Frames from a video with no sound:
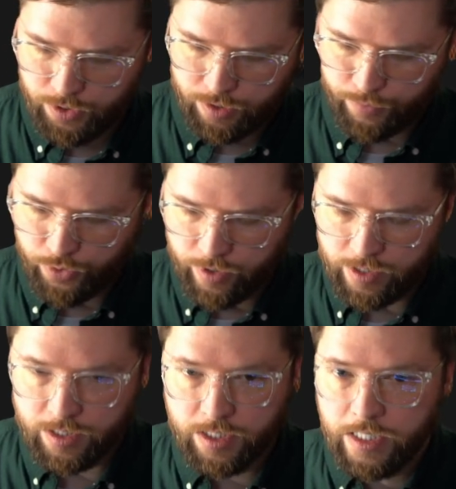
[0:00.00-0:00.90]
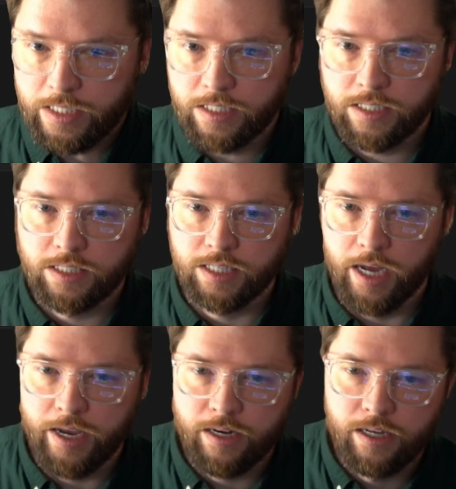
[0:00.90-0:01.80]
parentheses
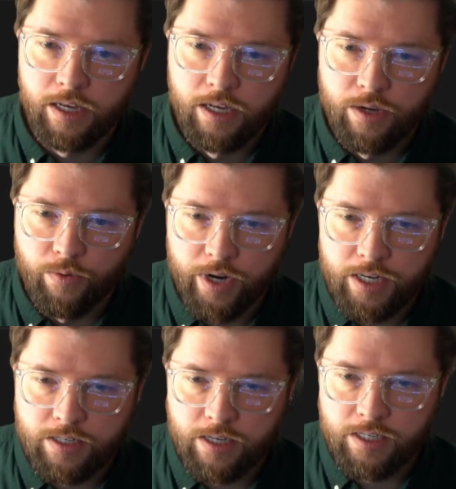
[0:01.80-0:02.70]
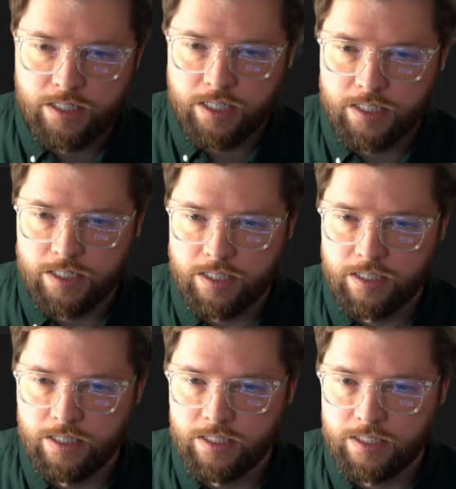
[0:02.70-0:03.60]
sign, what it does is it
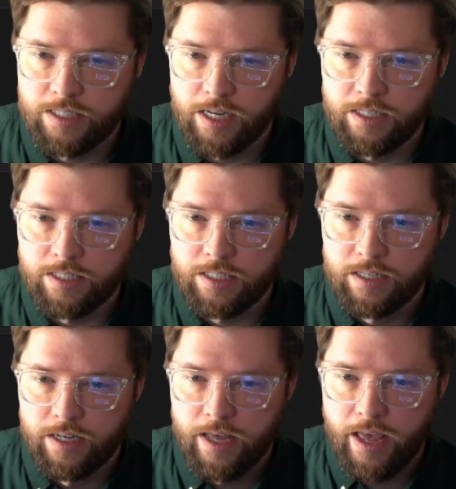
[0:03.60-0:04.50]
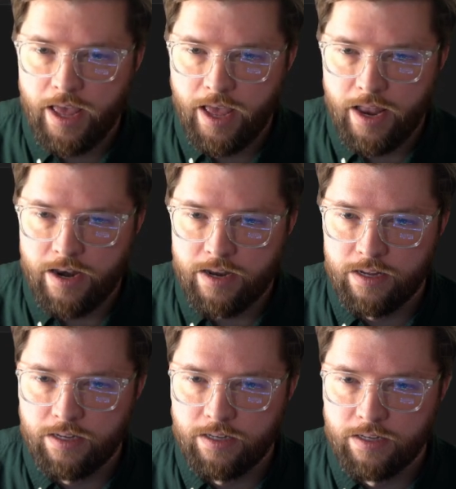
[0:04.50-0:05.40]
says n.
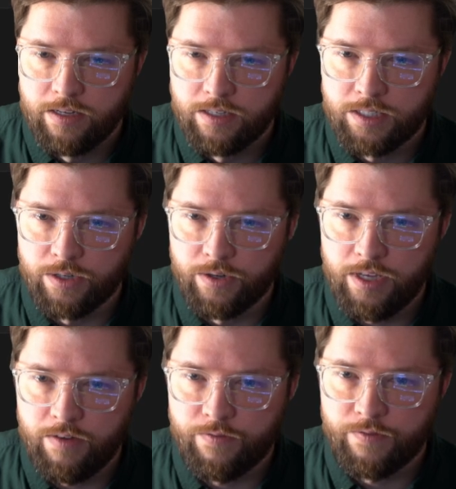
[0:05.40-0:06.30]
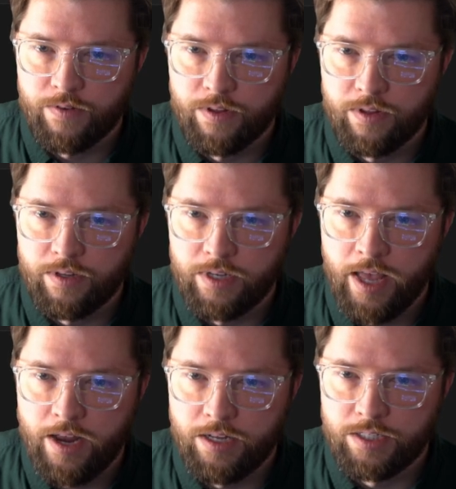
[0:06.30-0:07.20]
So if
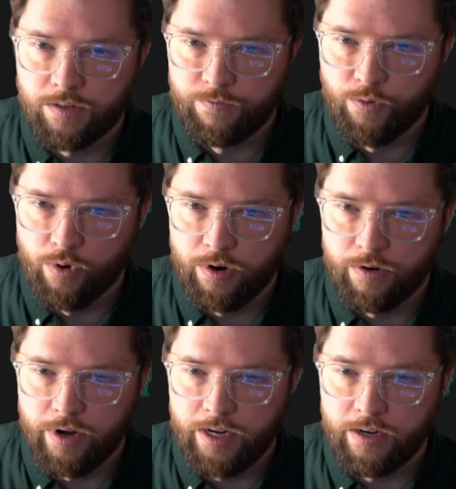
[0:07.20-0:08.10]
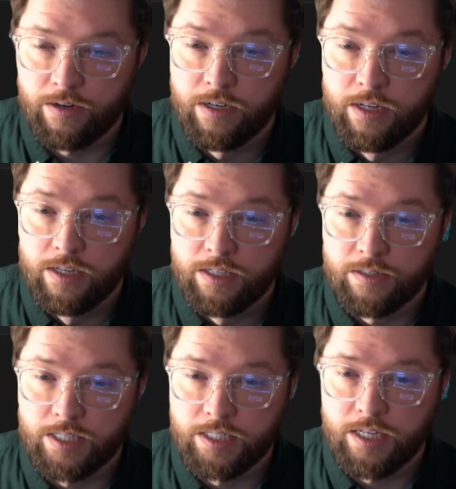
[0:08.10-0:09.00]
n is 4 right here, so it
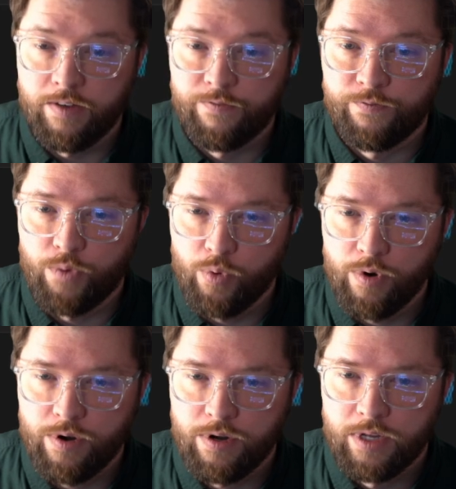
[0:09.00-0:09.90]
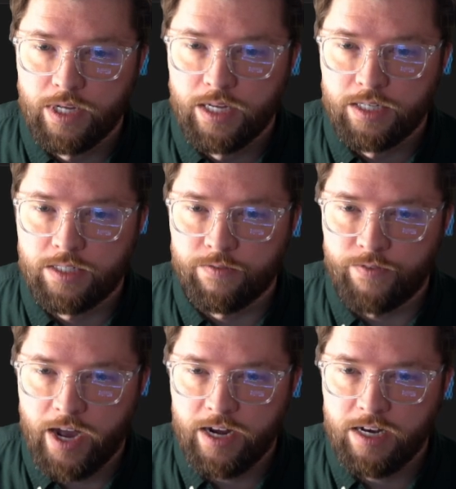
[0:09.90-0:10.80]
says if 4
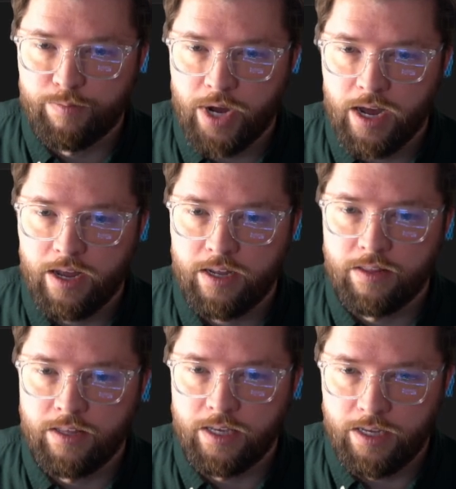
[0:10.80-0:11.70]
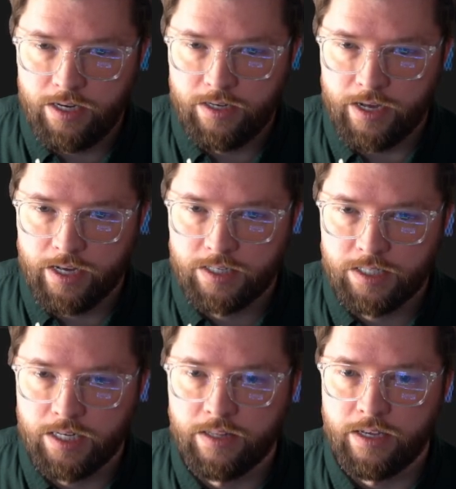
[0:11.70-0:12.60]
divided by the
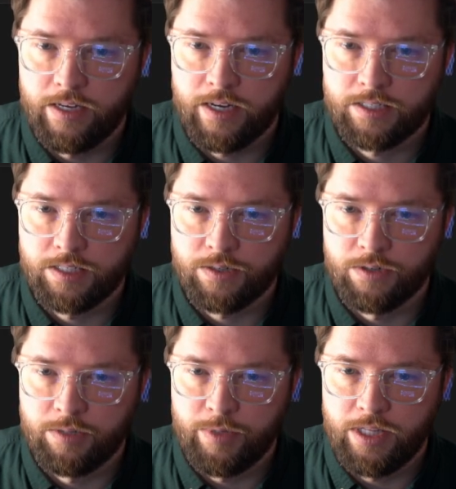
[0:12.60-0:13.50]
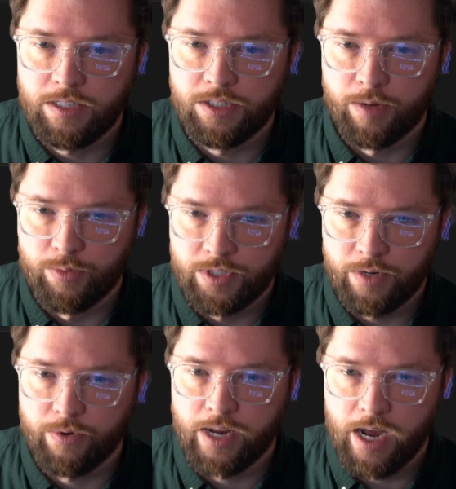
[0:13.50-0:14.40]
index, and the index is going to be these numbers
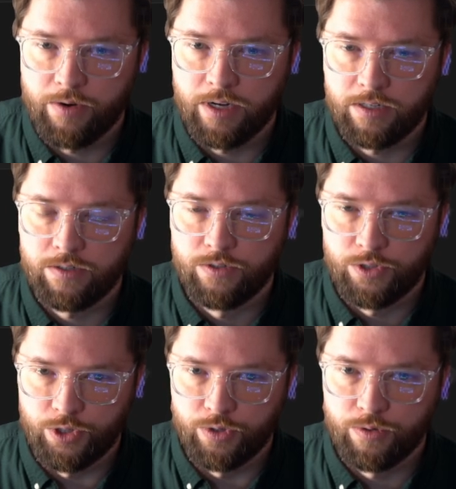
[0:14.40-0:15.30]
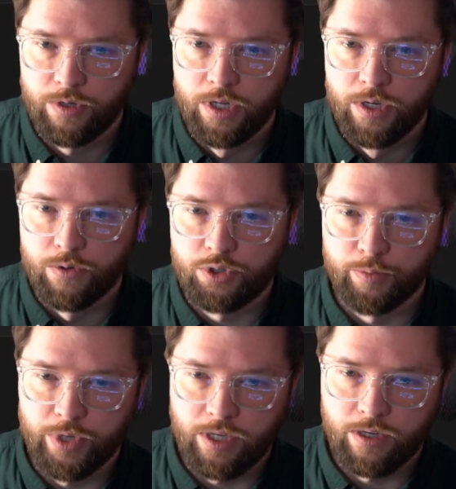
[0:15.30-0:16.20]
that we're counting to, which will
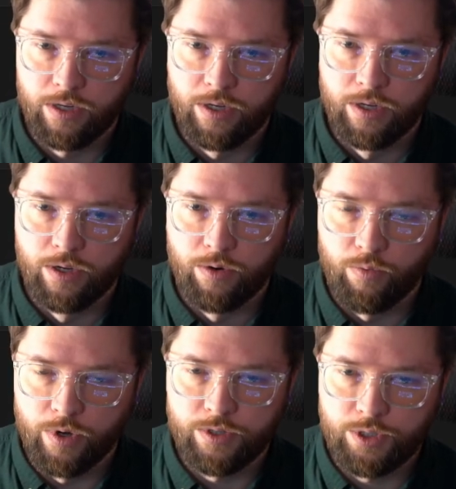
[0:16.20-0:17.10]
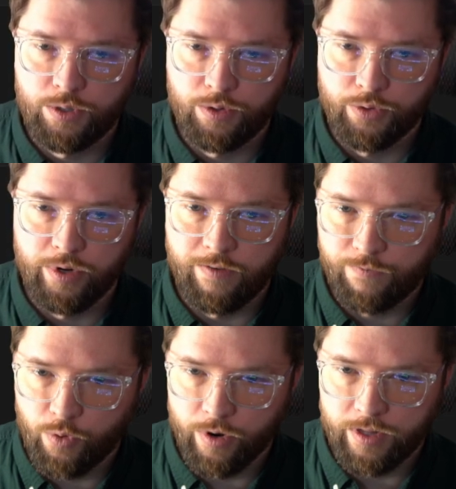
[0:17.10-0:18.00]
be 1, 2, 3, and
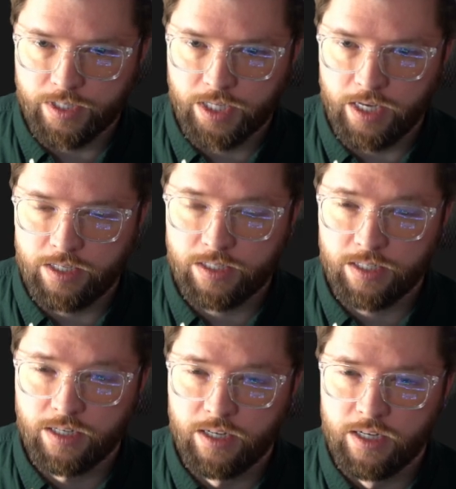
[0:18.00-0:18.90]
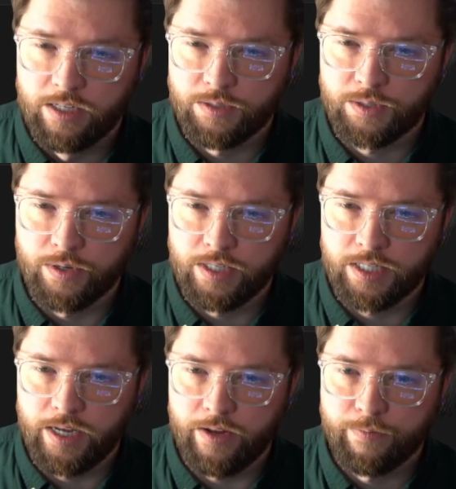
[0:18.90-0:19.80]
4 in this case. So it's going to
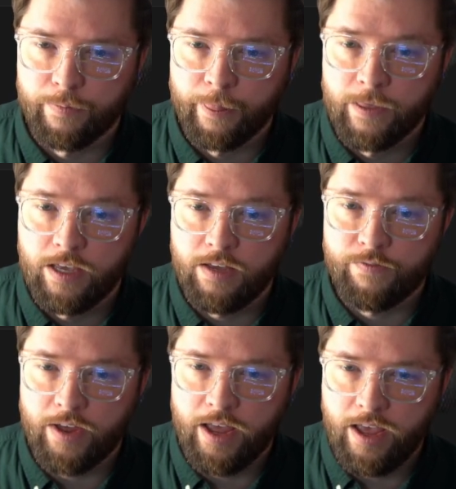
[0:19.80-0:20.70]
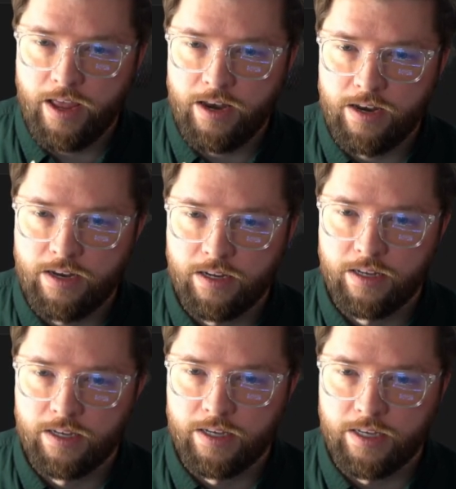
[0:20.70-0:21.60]
say if n
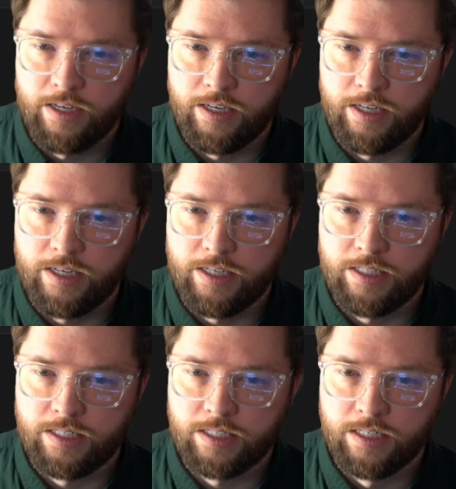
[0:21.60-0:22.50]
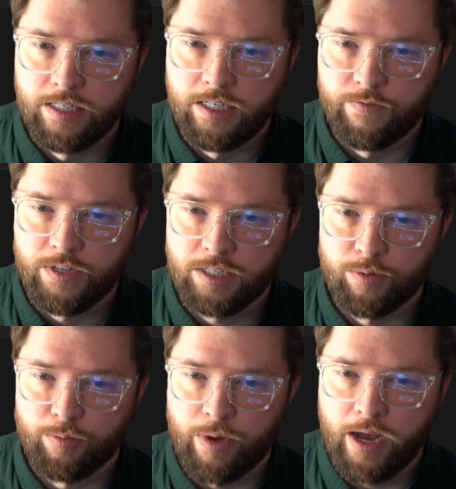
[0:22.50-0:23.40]
is
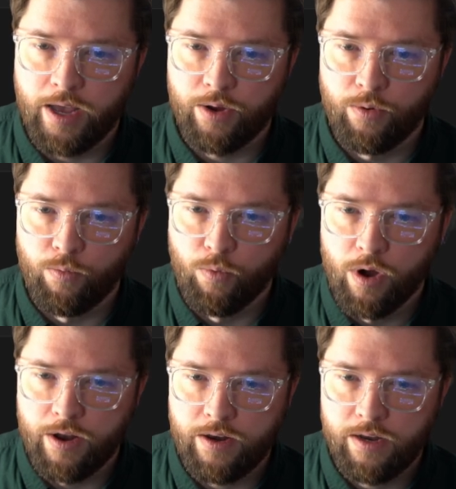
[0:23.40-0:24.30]
divisible by 1